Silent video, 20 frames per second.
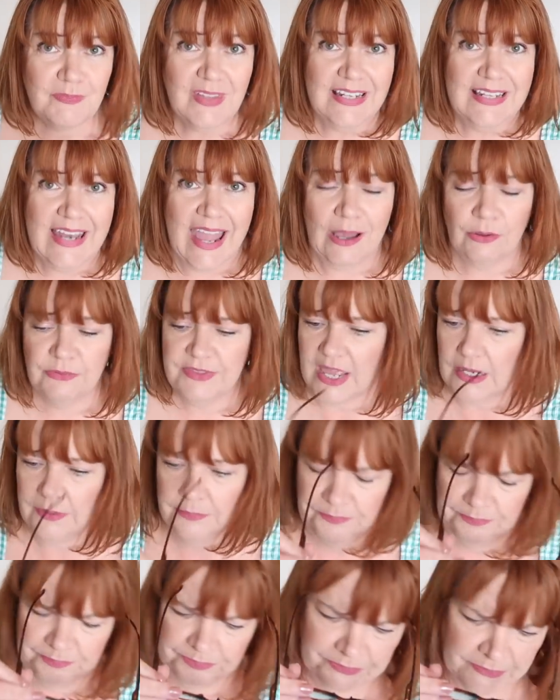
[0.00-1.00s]
Now then,
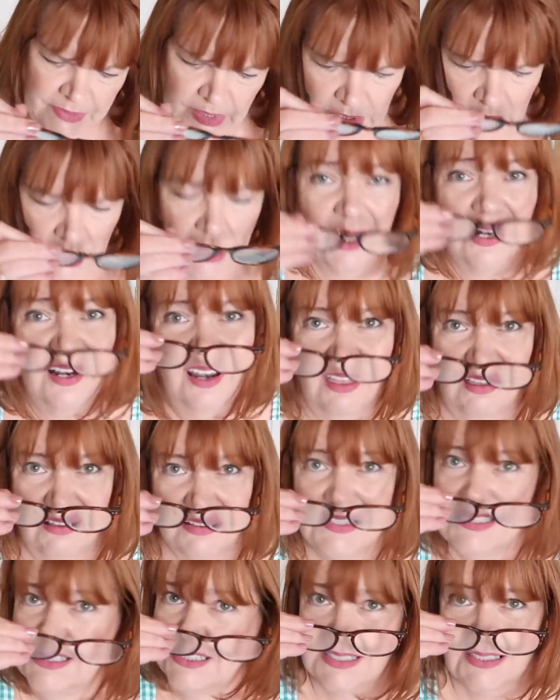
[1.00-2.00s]

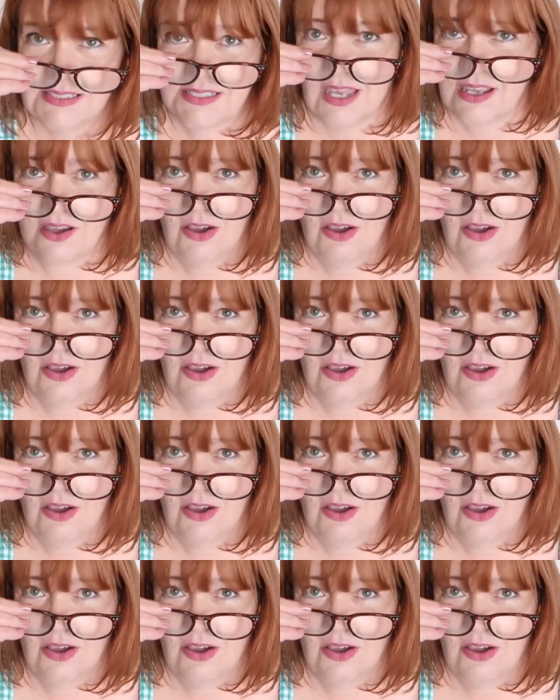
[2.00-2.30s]
glasses, because I